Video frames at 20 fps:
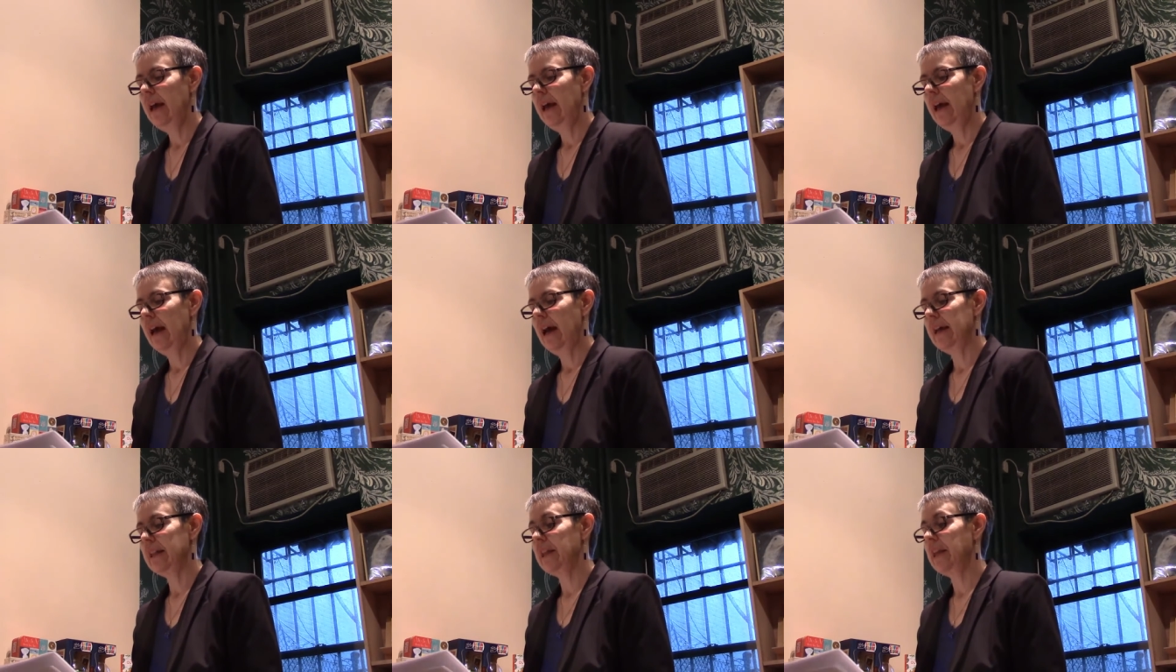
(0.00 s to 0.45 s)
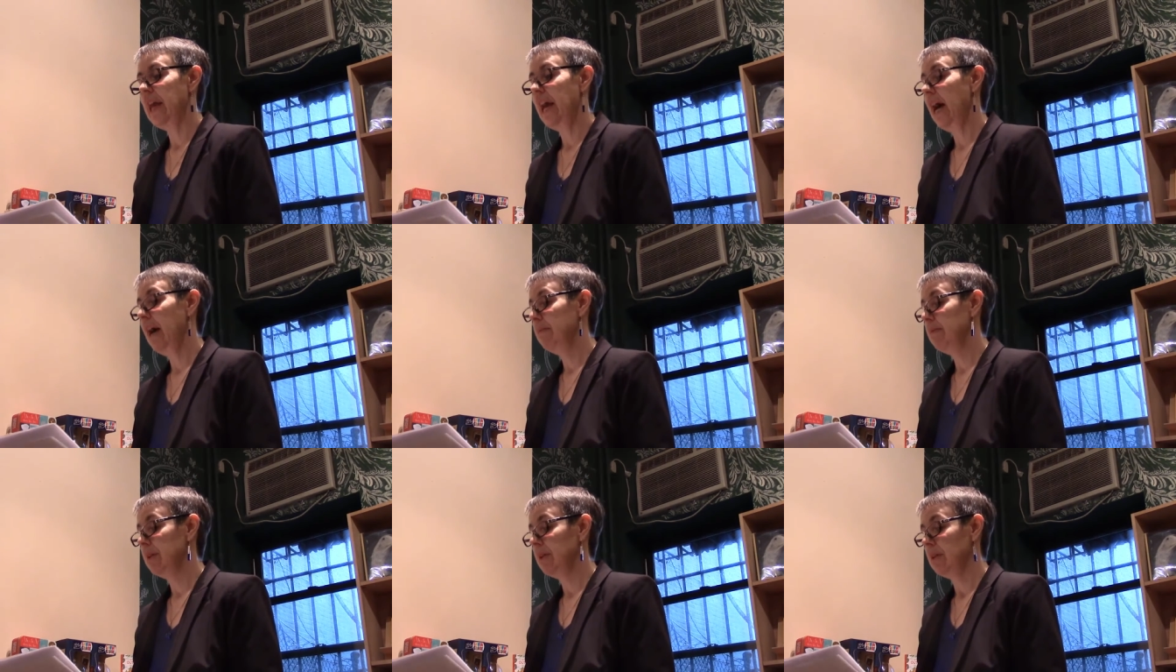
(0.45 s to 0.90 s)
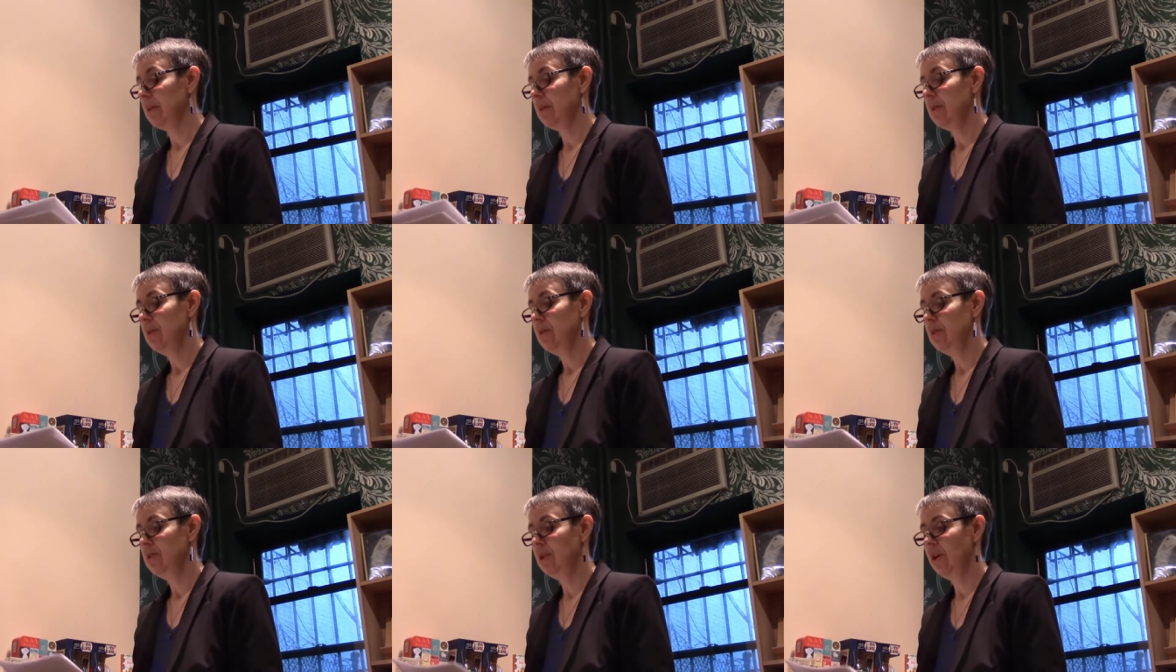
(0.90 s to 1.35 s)
At the cabin,
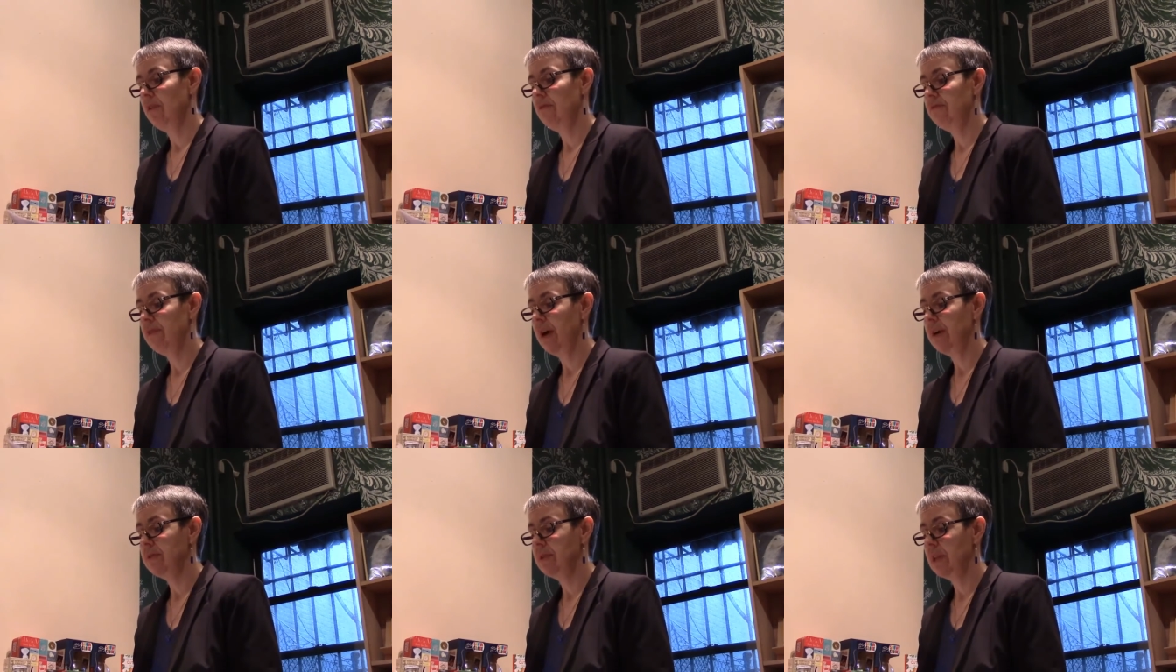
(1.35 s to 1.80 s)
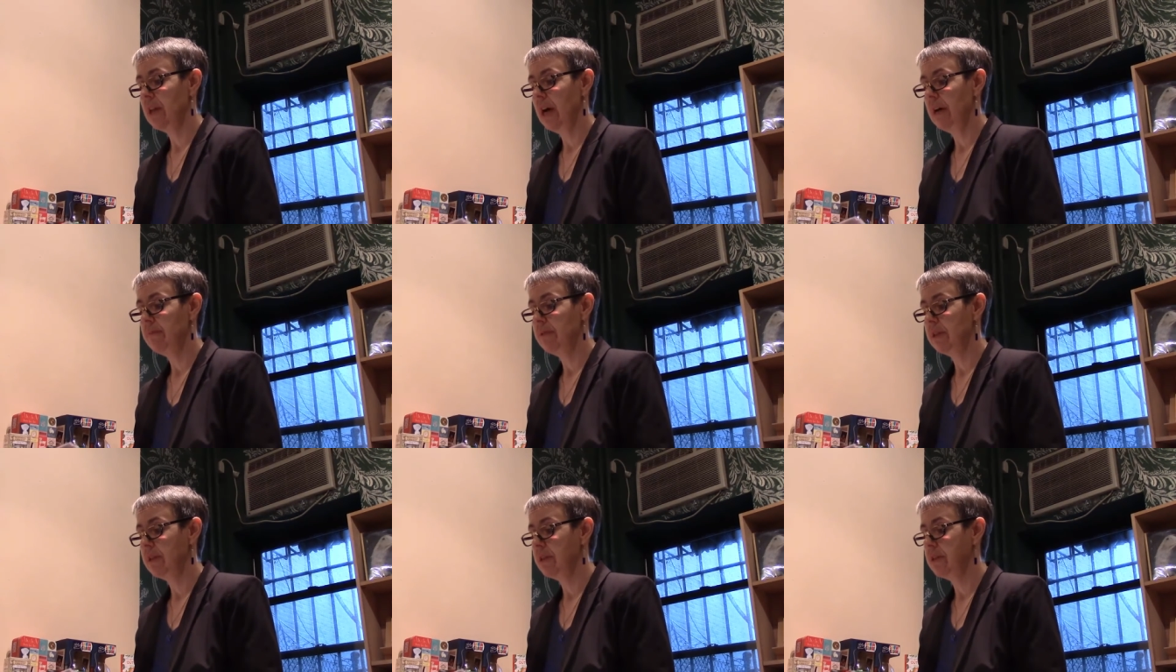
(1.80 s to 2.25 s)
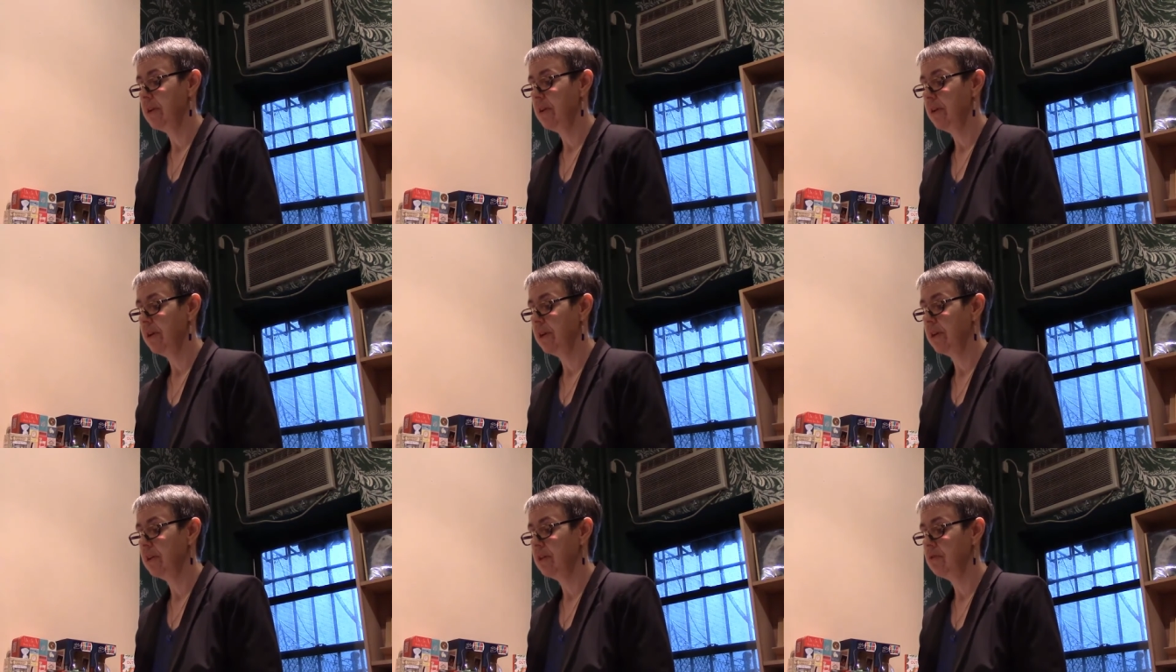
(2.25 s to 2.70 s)
Joe found Elimus
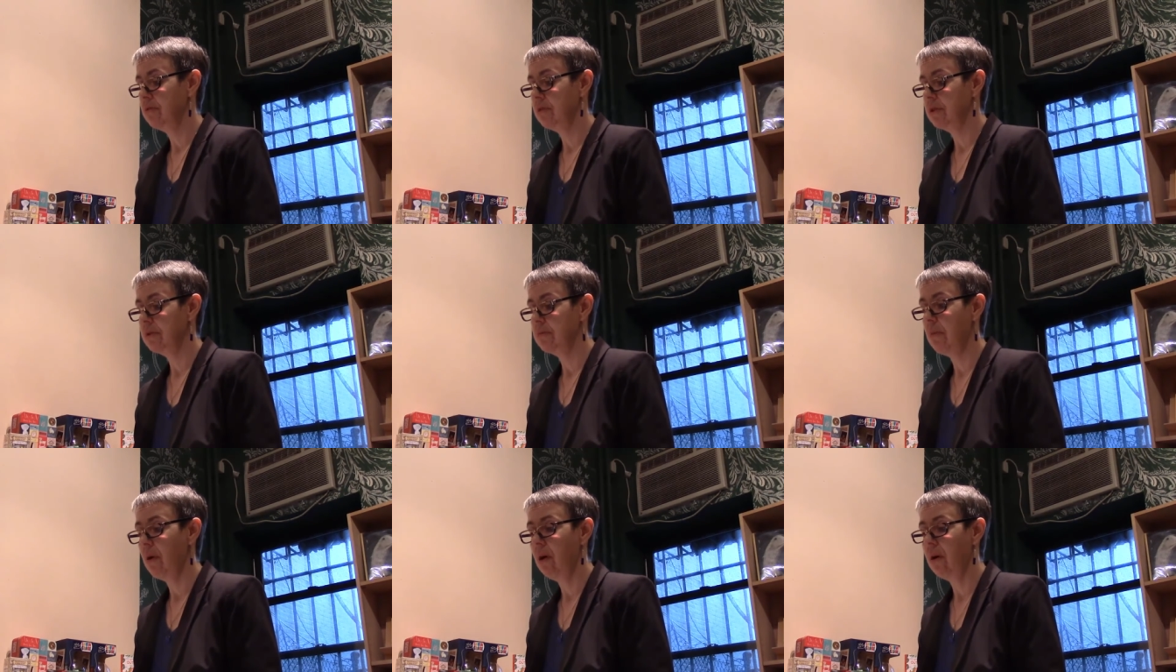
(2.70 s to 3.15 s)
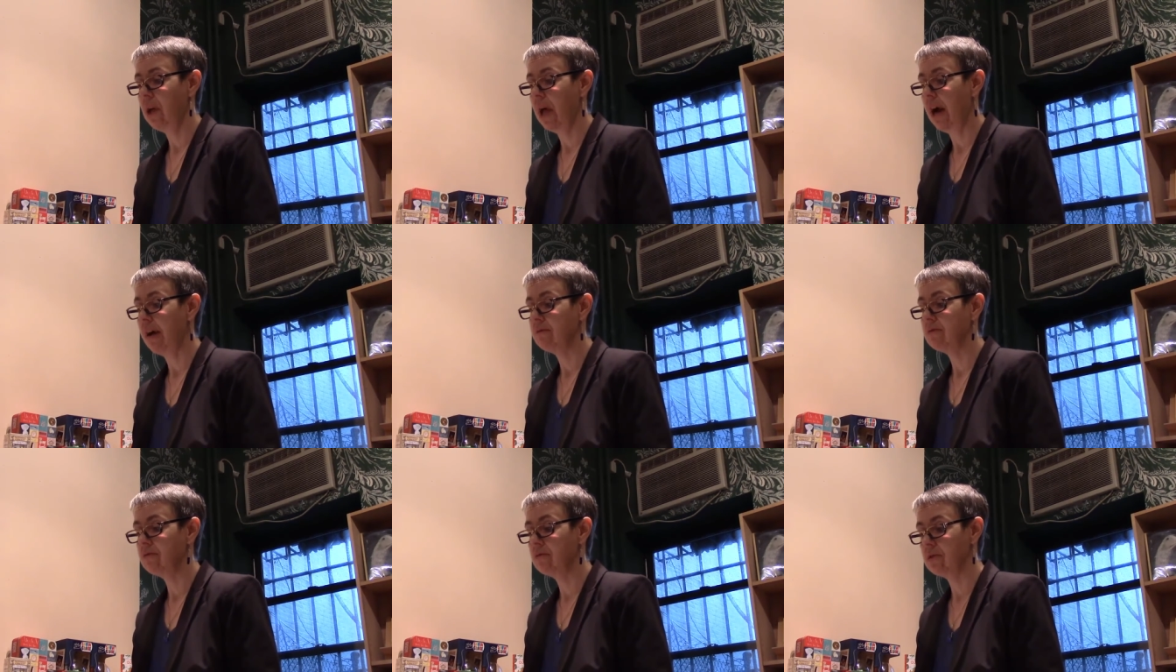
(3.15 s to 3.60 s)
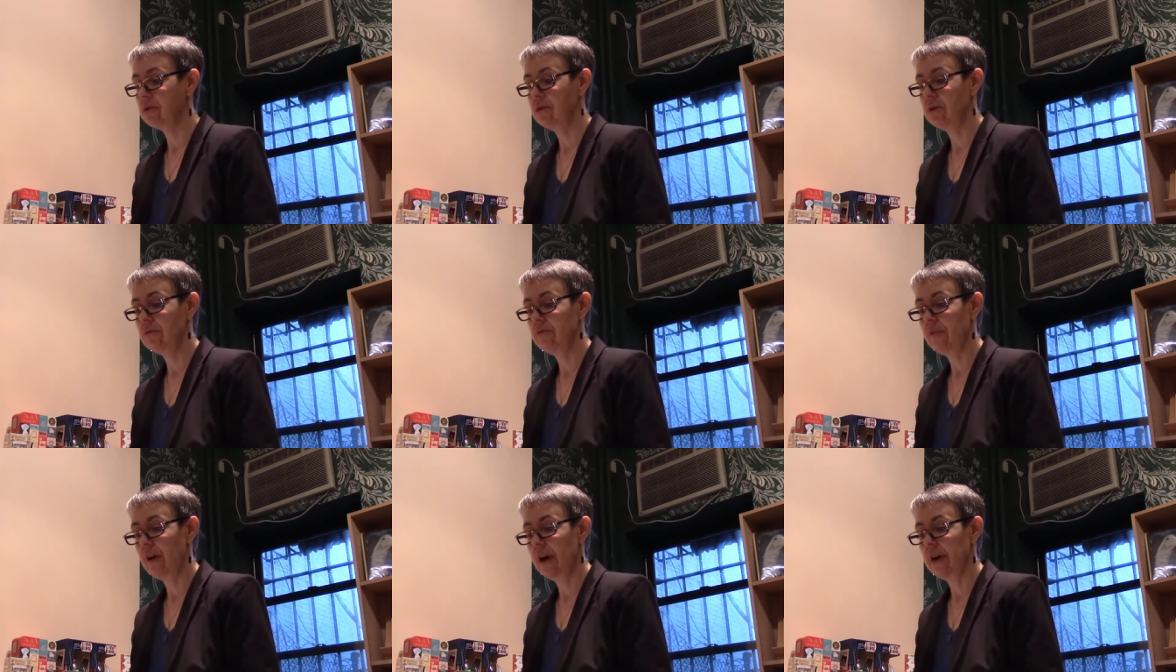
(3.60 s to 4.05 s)
staring into a small outdoor
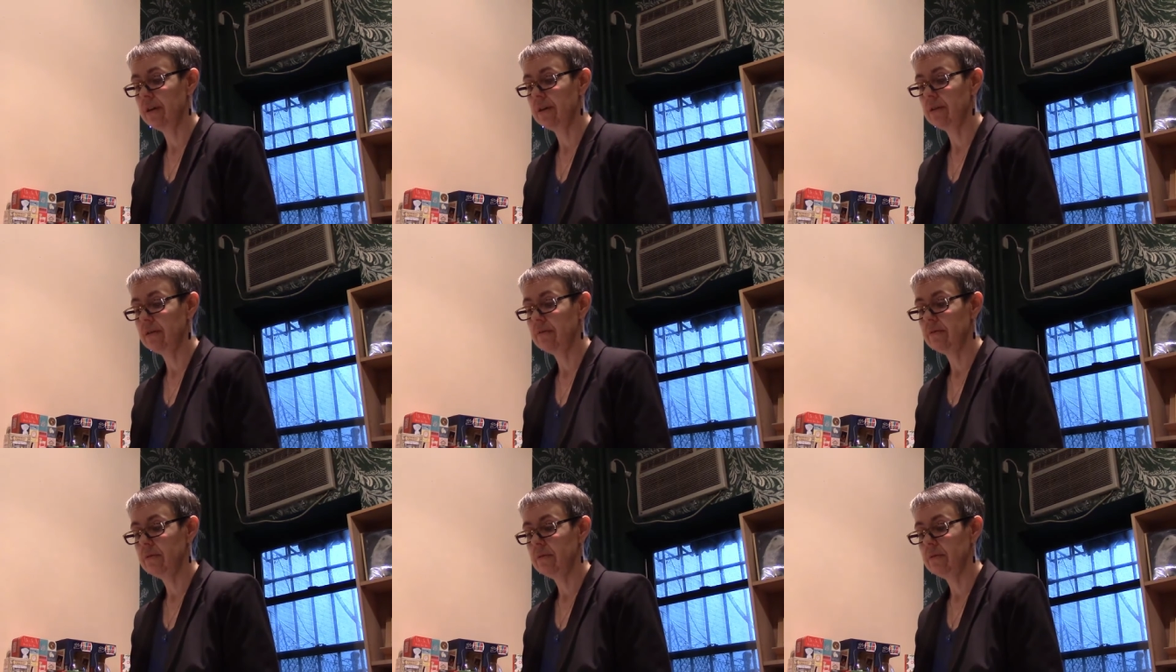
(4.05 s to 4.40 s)
cook fire.